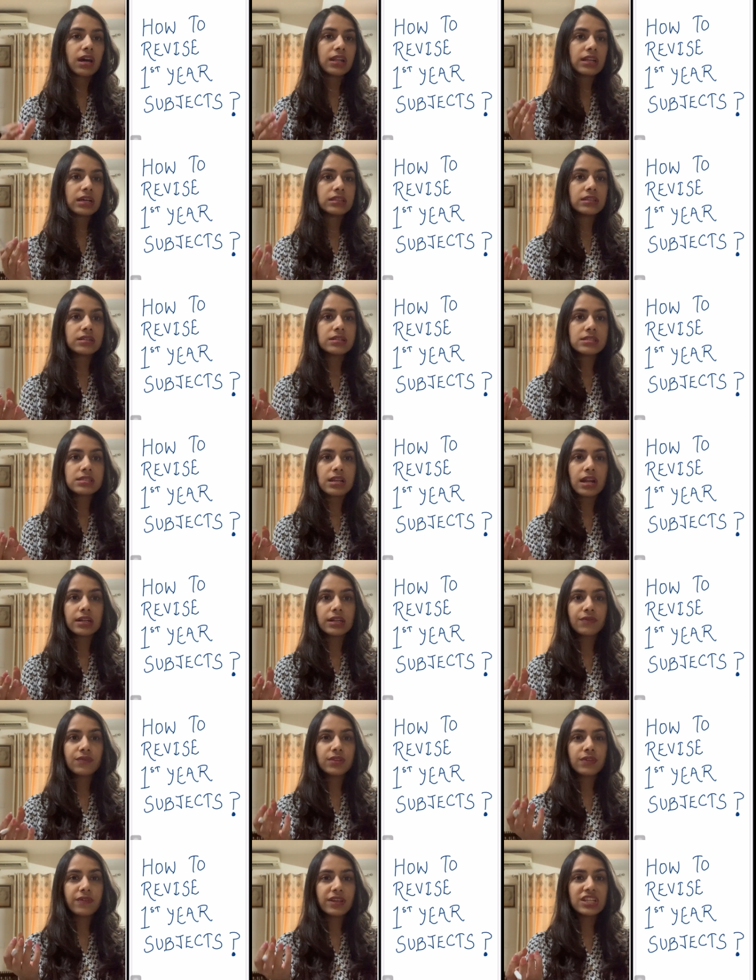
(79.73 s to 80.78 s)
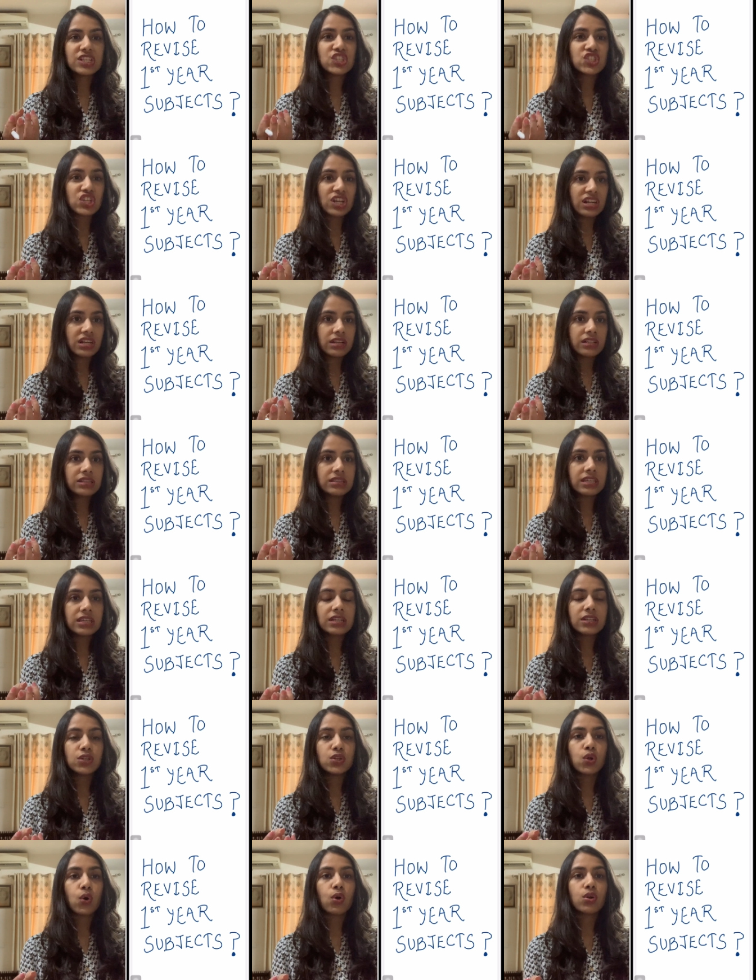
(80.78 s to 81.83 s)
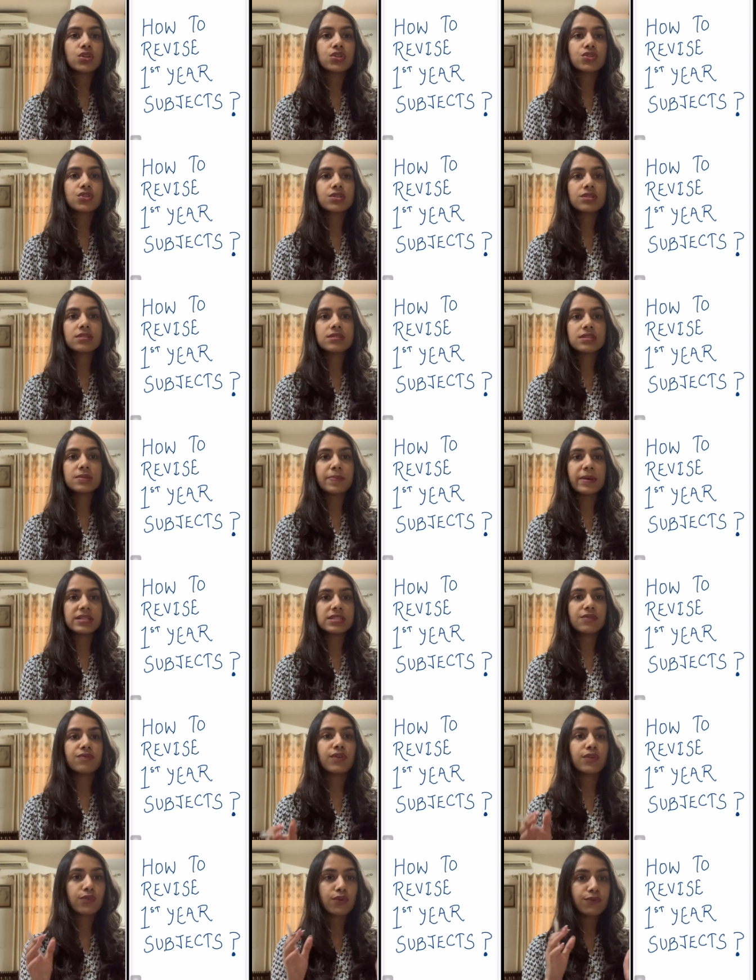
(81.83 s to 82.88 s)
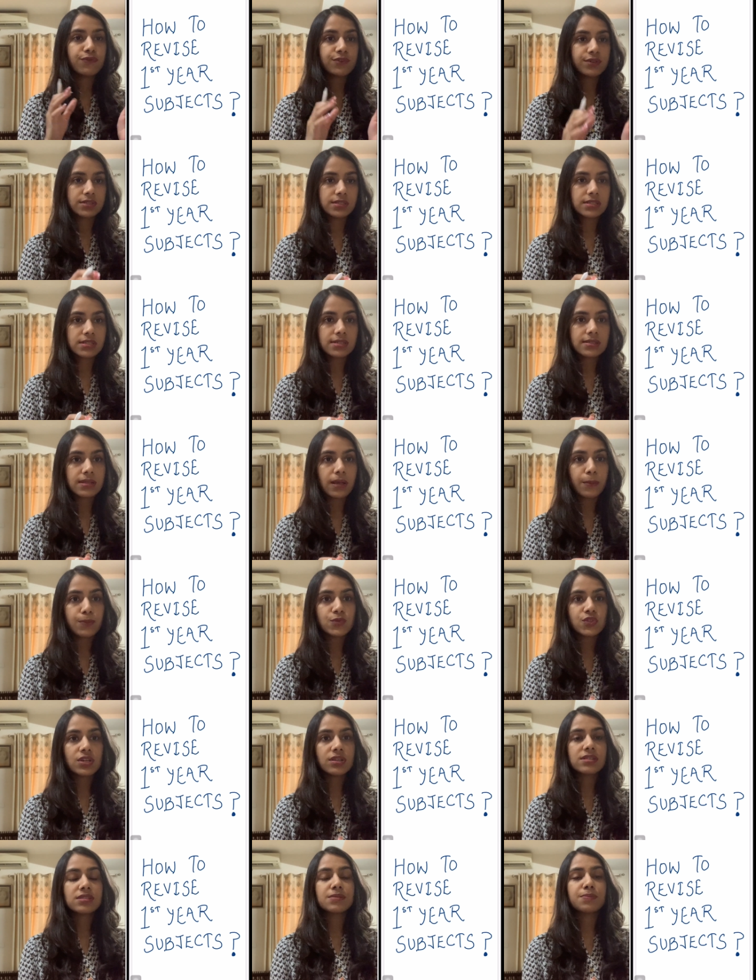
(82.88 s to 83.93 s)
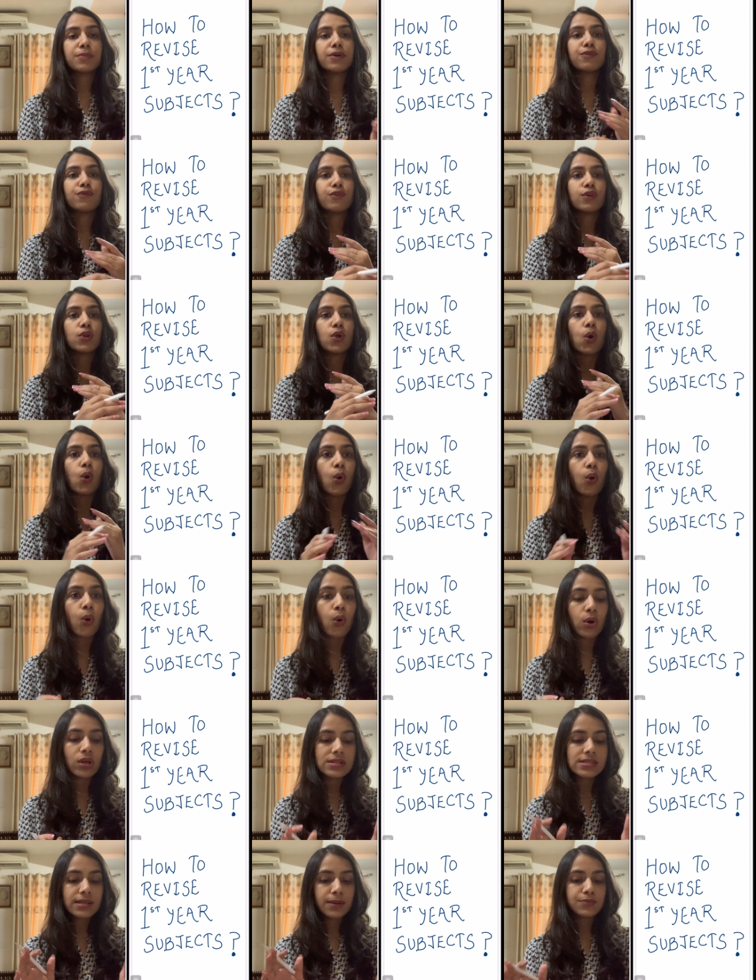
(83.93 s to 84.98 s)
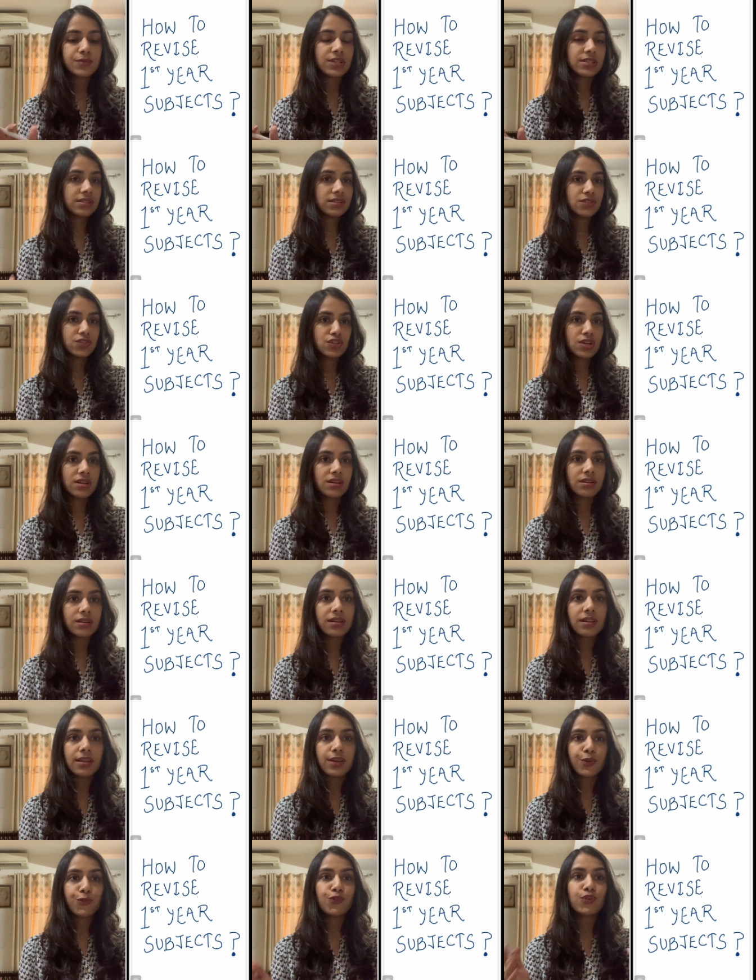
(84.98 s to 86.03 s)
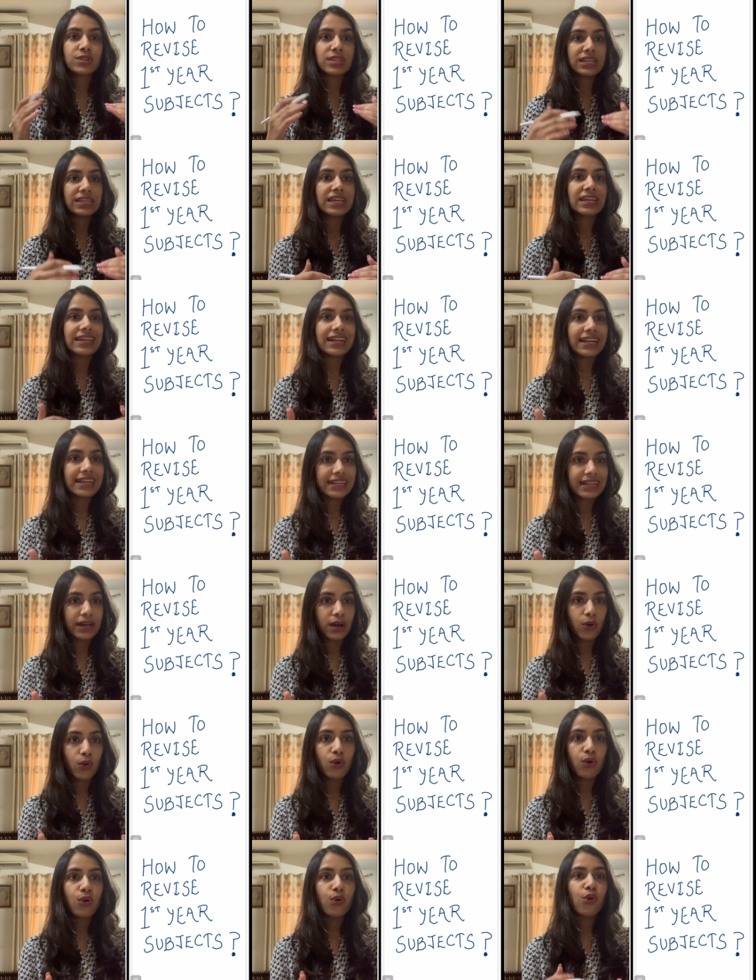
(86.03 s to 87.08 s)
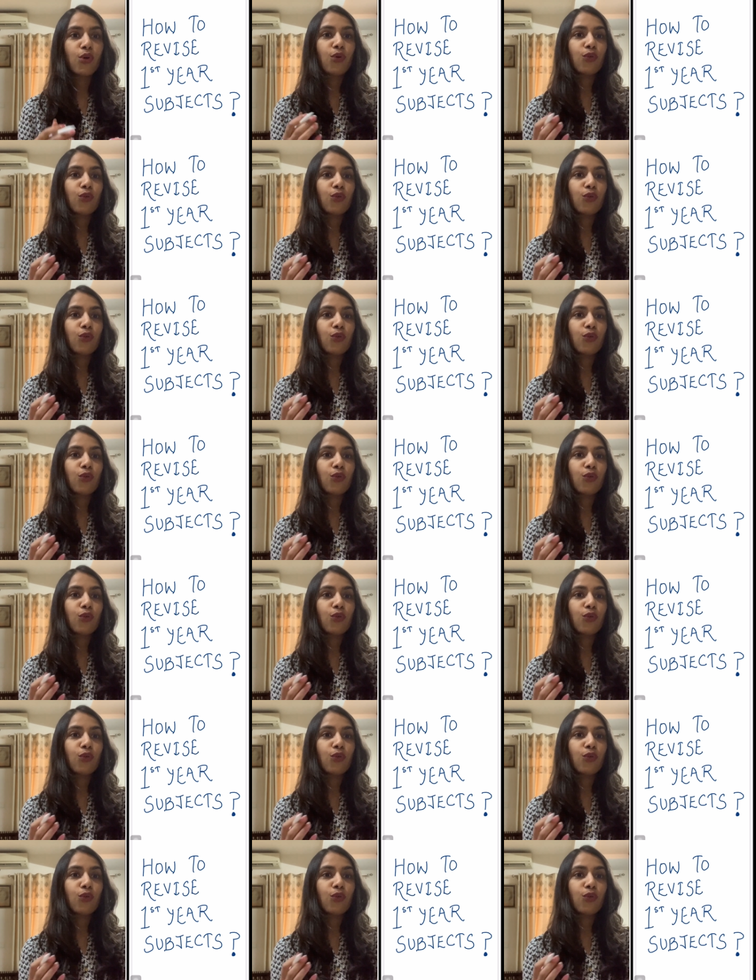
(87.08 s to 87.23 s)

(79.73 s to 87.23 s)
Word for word: another starting with a very general thing not just specific for first year subjects but for all subjects in general if you're thinking right now